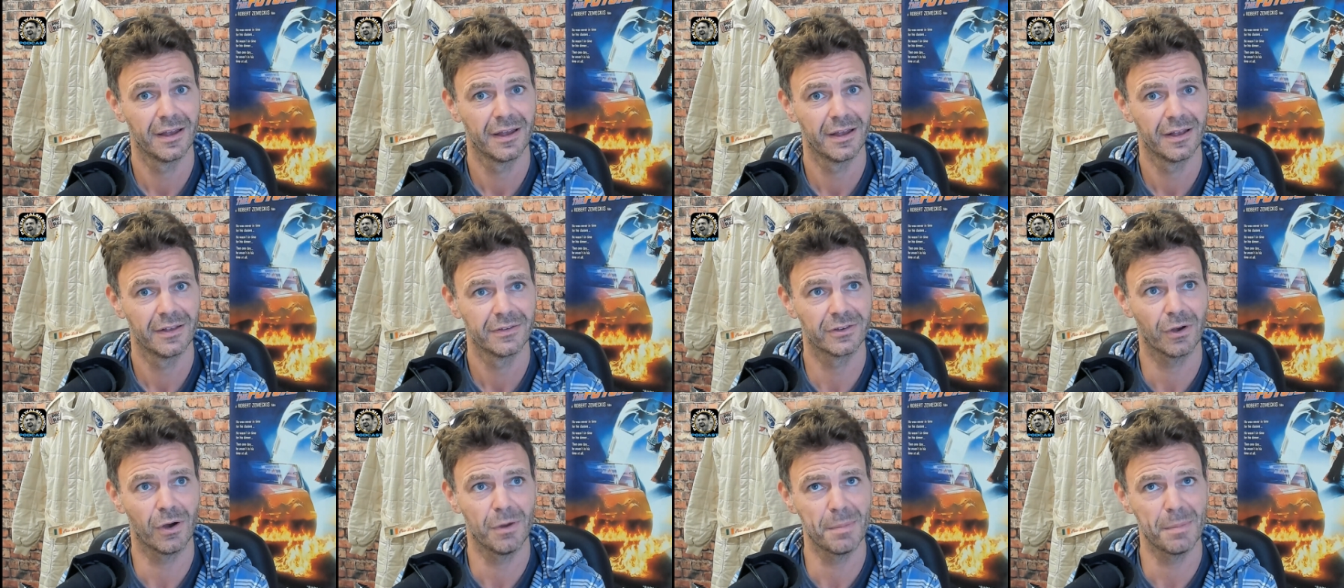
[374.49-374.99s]

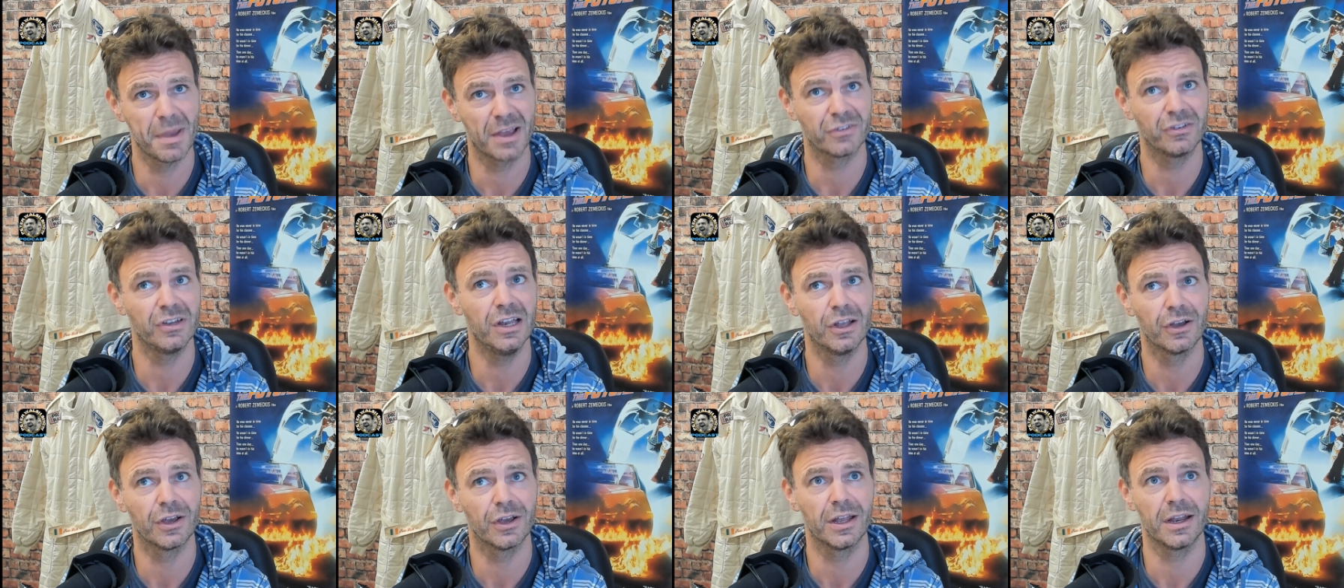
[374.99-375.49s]
So I'm actually
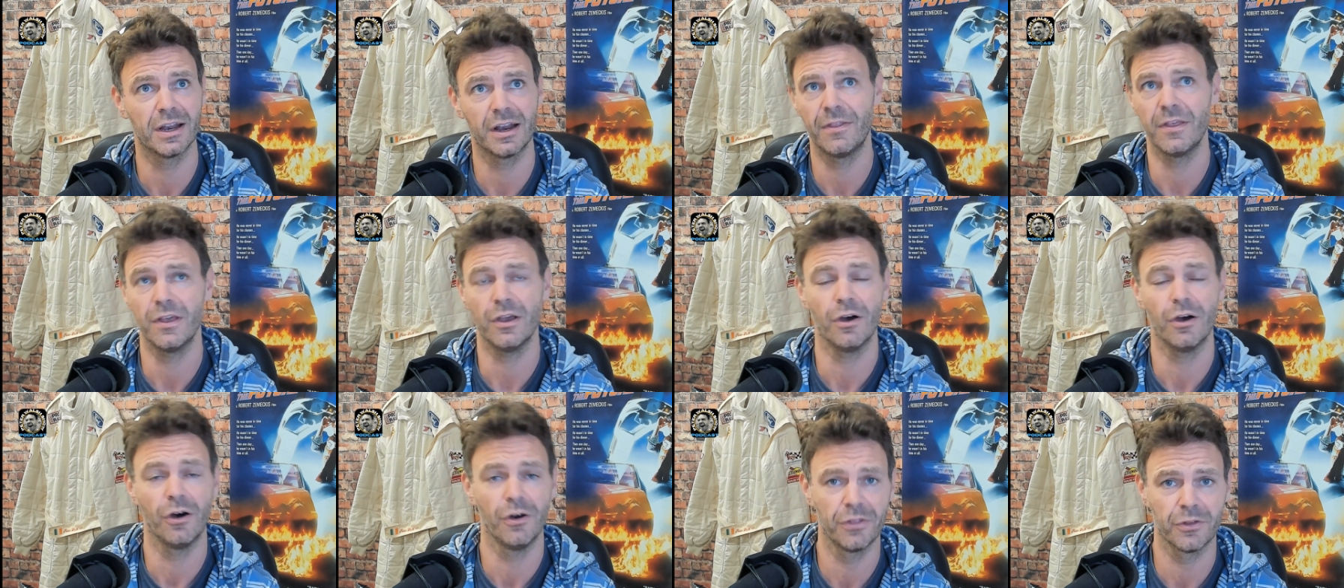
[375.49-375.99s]
looking at it
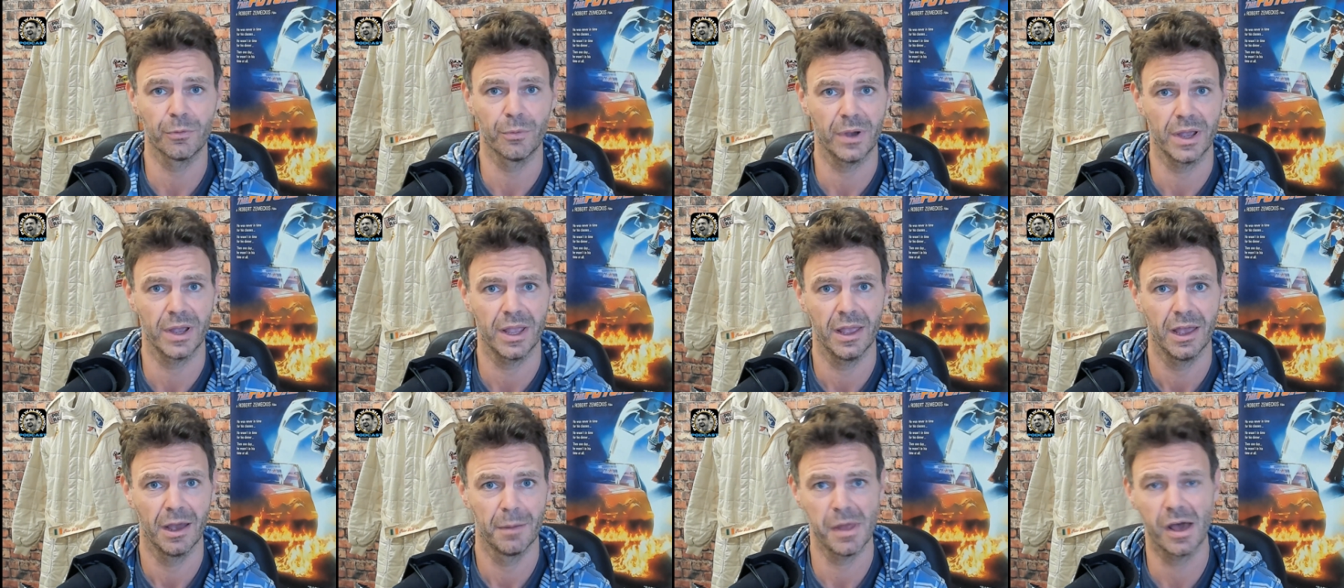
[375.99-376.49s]
the other
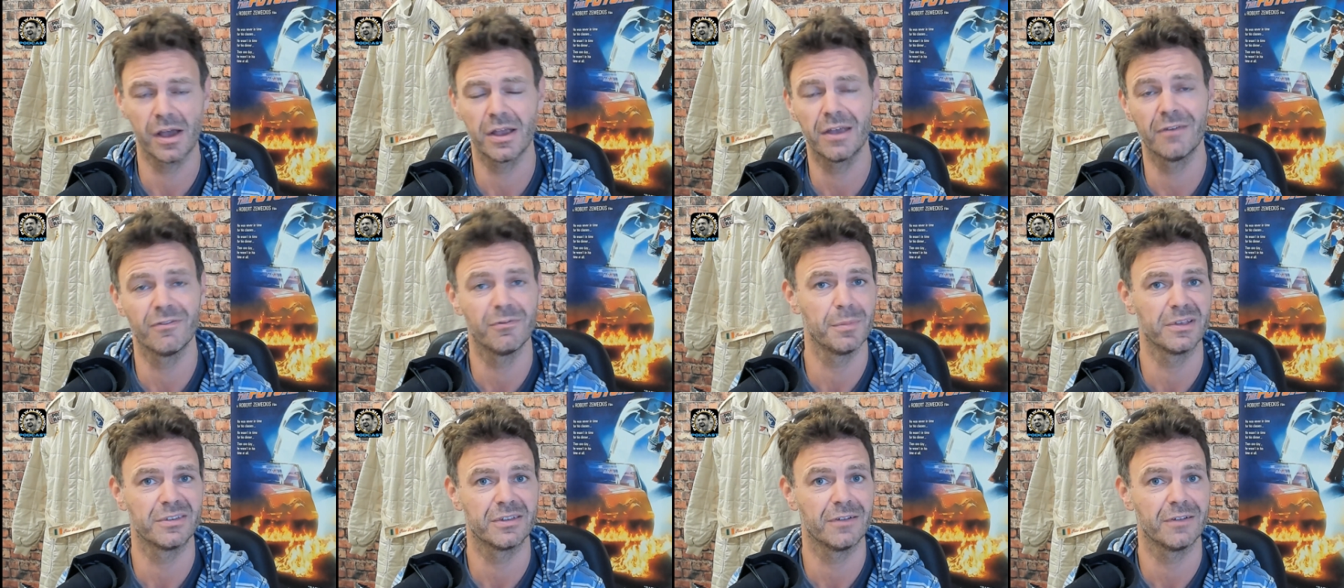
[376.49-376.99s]
way. I'm not
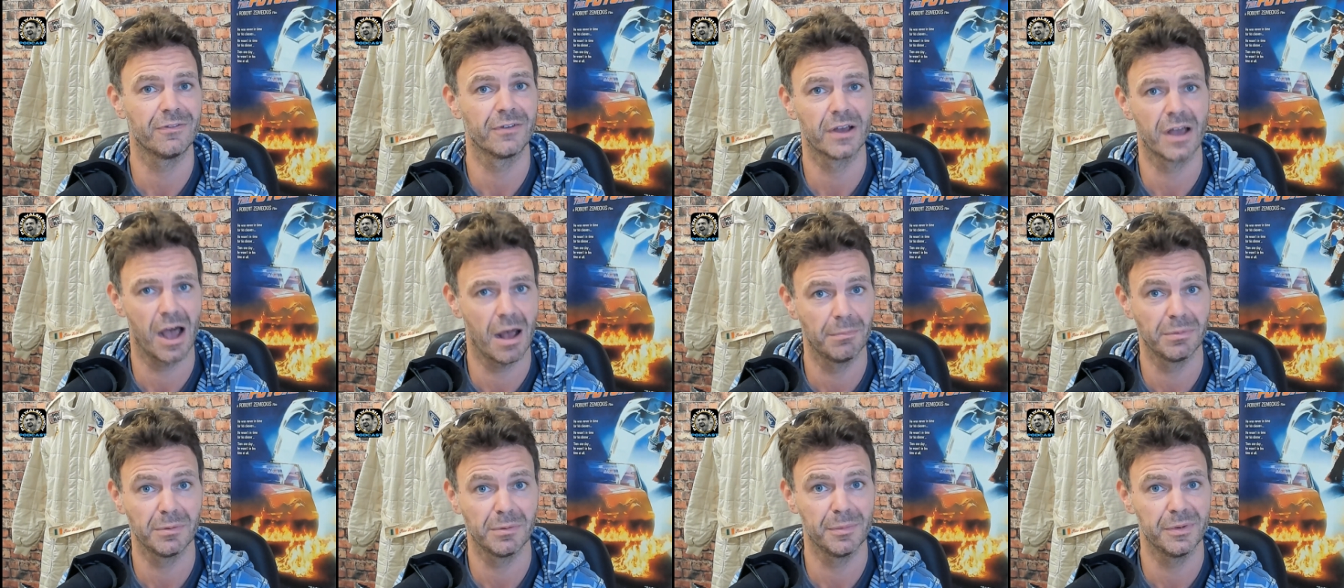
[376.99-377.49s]
giving myself a
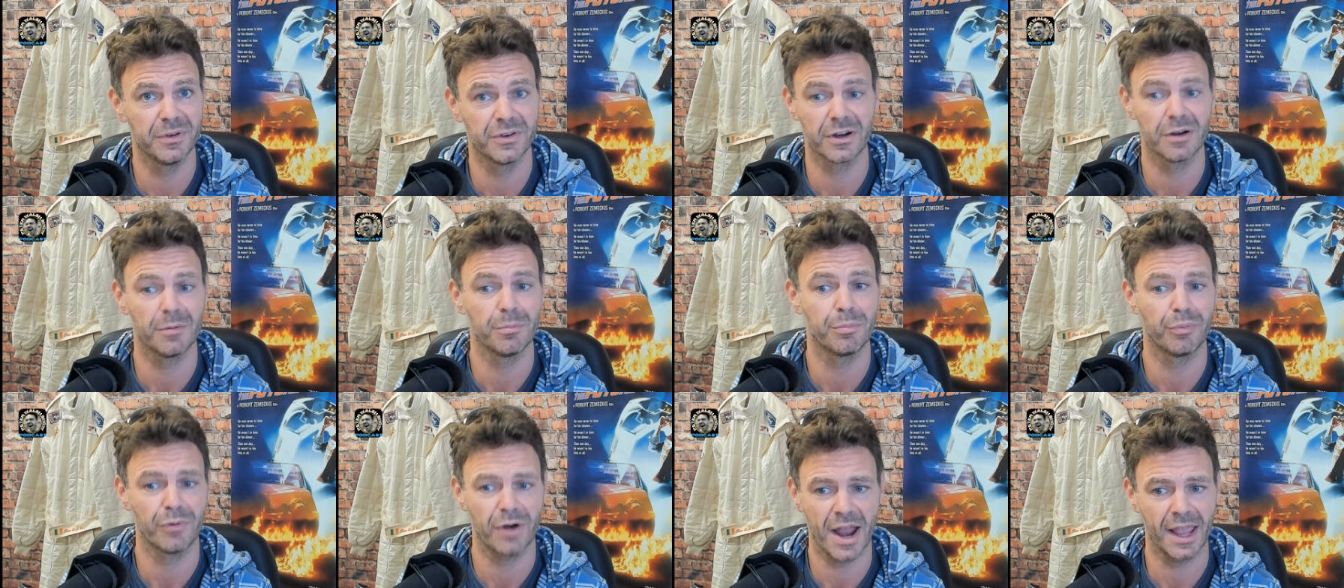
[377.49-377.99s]
compliment here
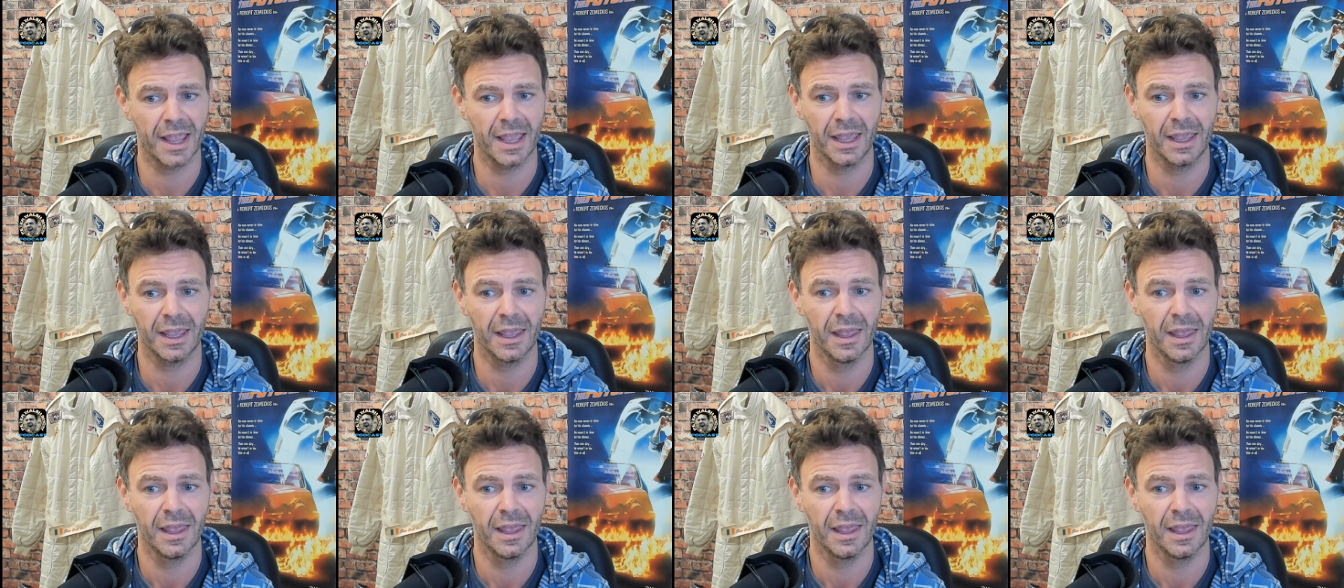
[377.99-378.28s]
bragging.